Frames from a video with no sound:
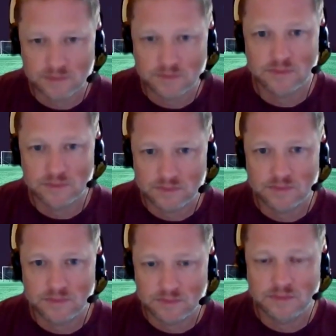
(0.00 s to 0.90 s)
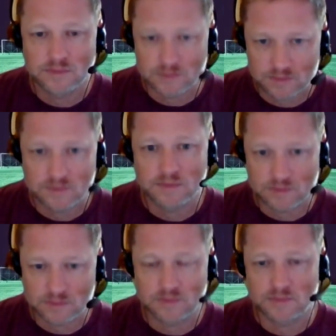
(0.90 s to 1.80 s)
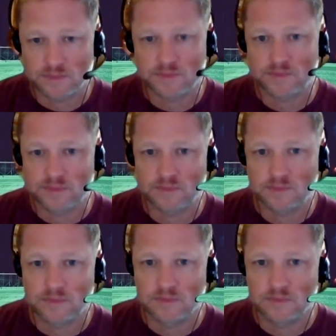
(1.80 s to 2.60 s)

It you know these the the